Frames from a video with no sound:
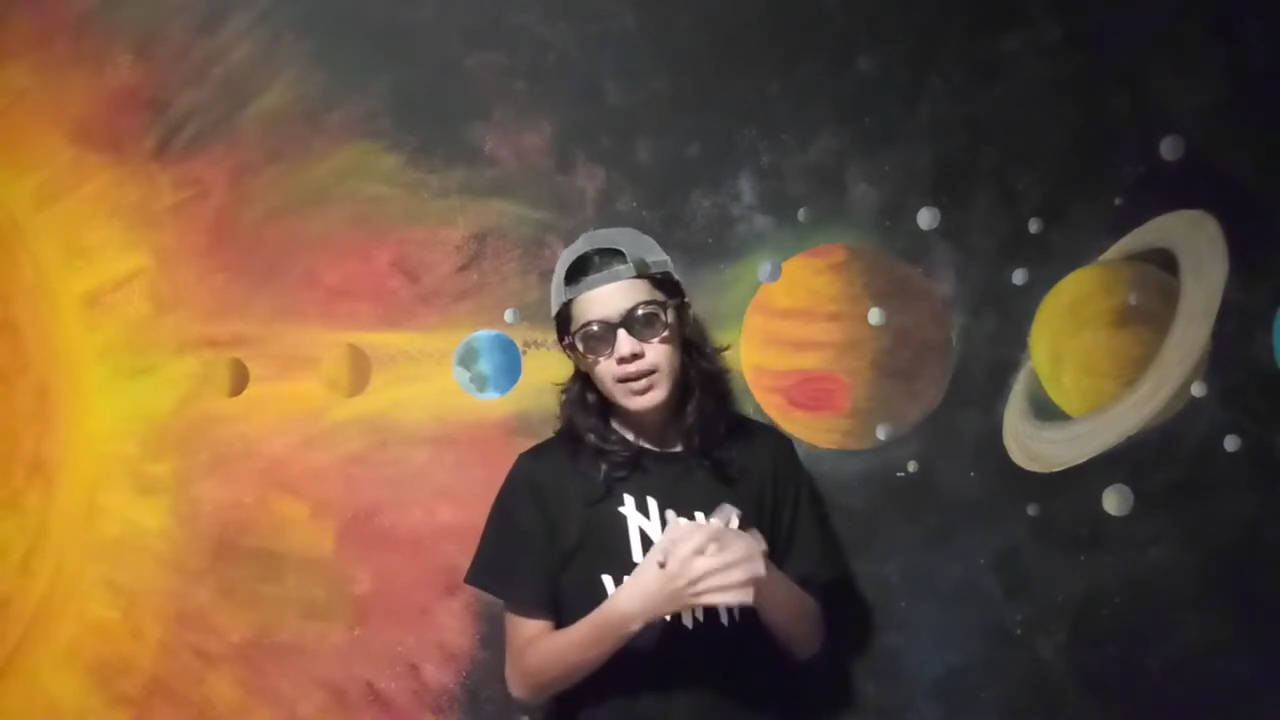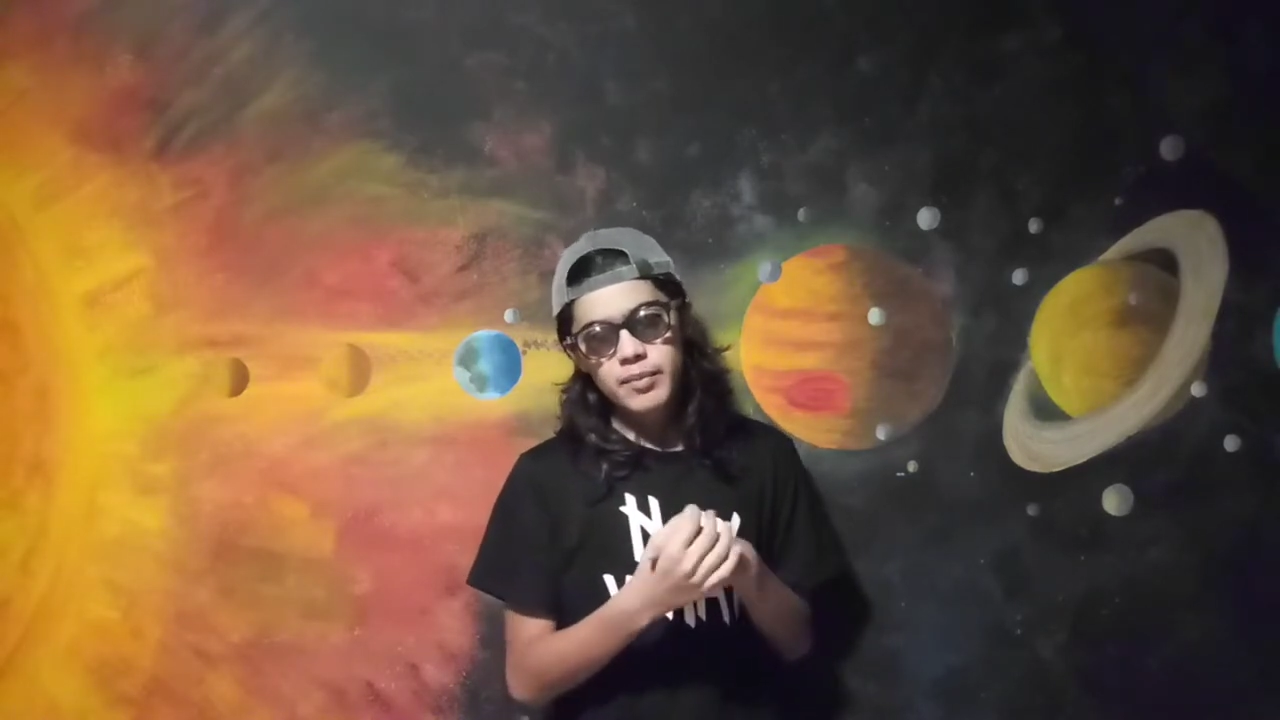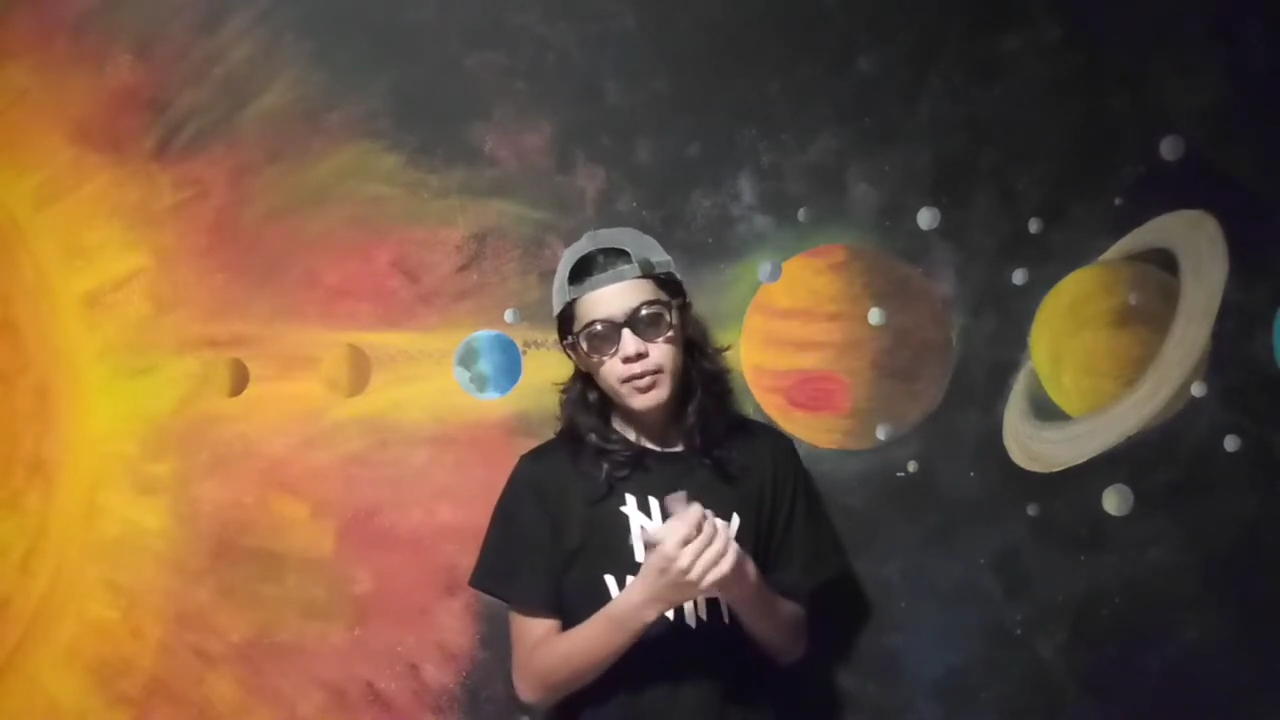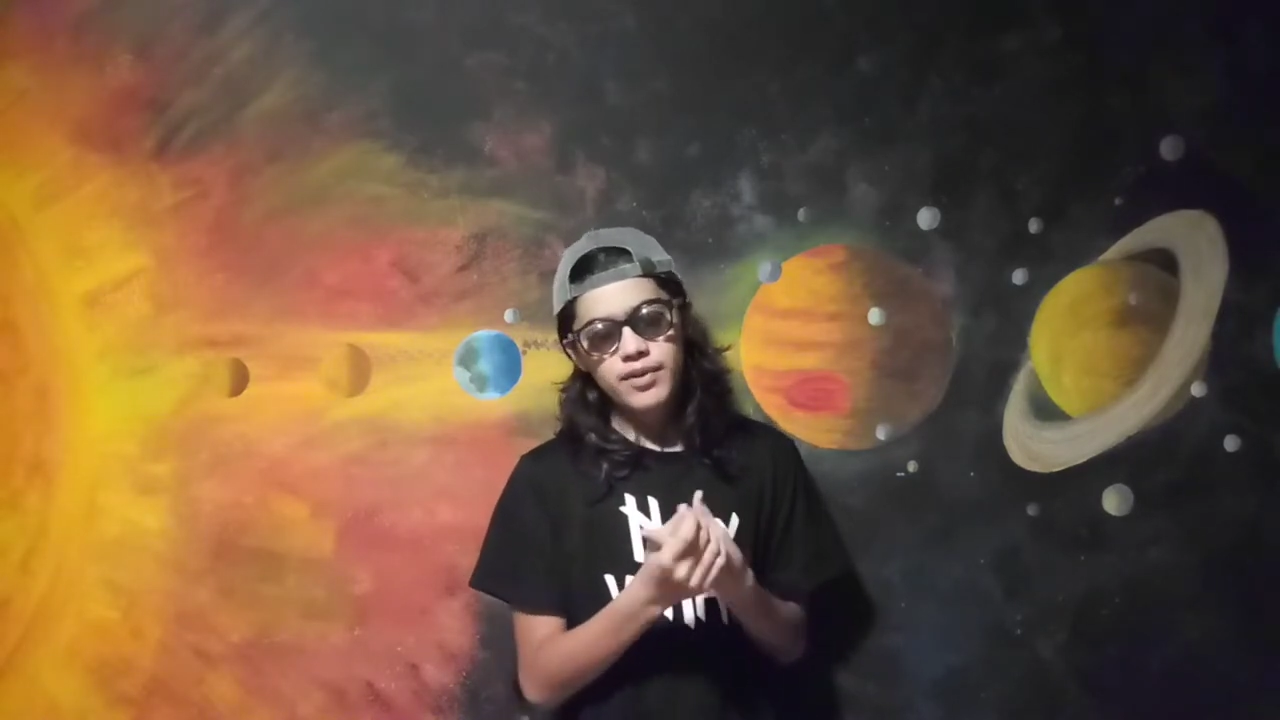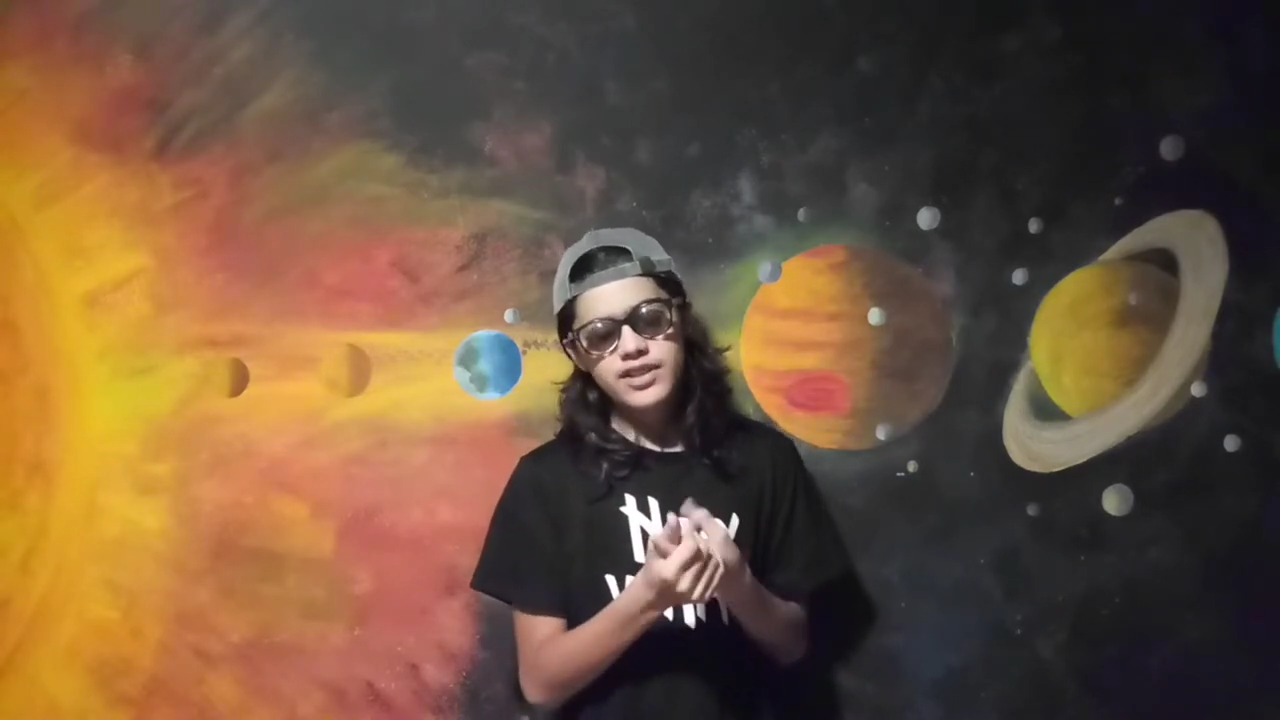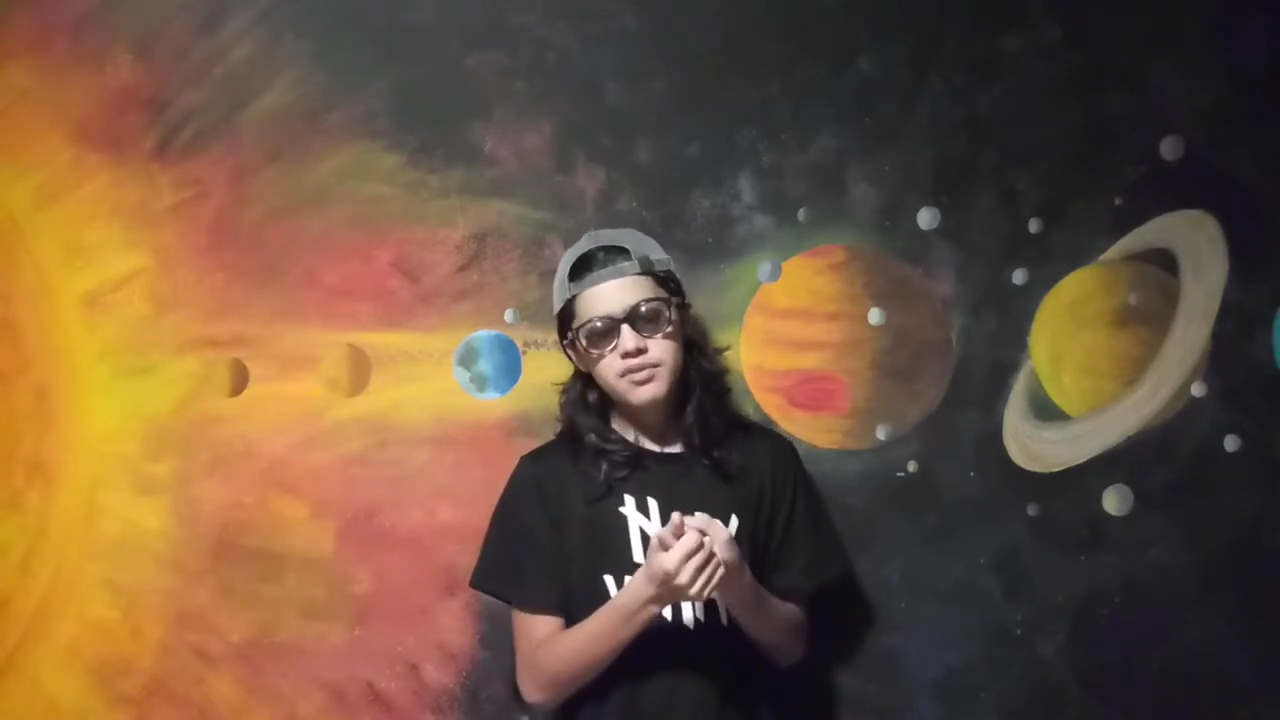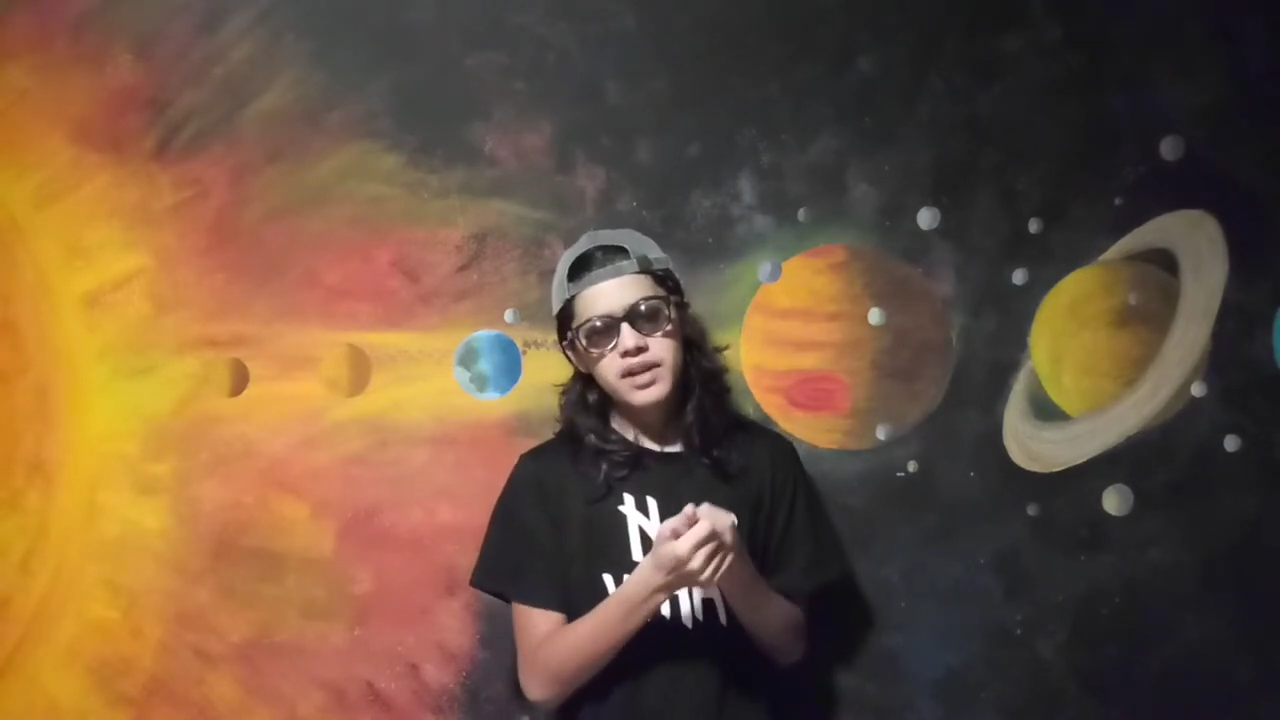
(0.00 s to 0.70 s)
people wanted to